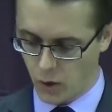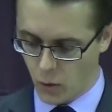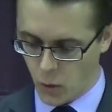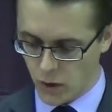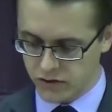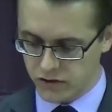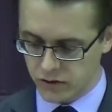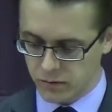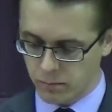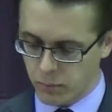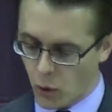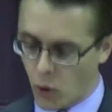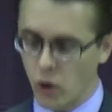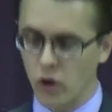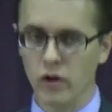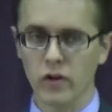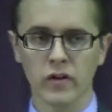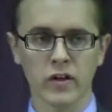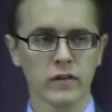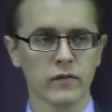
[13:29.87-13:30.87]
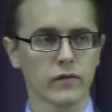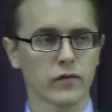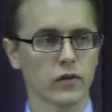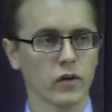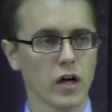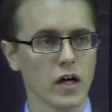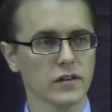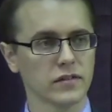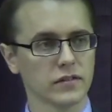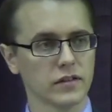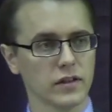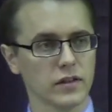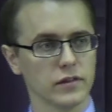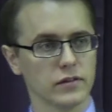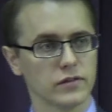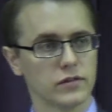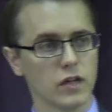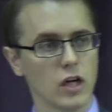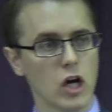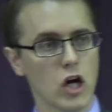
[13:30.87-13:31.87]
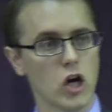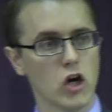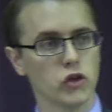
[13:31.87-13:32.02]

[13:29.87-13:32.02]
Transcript: What's important then for us is